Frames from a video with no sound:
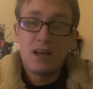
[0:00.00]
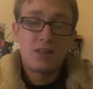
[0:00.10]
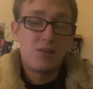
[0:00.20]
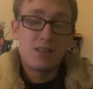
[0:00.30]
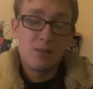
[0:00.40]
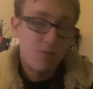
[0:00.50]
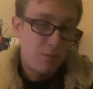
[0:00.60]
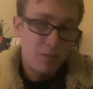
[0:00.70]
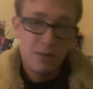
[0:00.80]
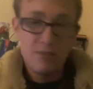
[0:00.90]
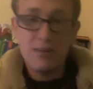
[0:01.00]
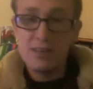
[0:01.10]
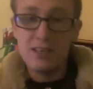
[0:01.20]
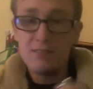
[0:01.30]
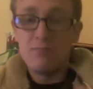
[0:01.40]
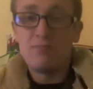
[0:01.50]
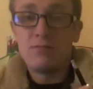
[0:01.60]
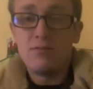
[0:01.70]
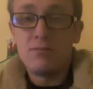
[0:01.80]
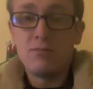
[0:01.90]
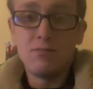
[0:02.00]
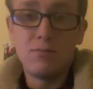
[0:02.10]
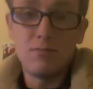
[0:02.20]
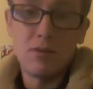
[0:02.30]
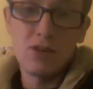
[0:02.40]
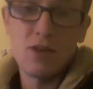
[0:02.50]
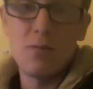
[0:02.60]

I don't see a problem if it's in my top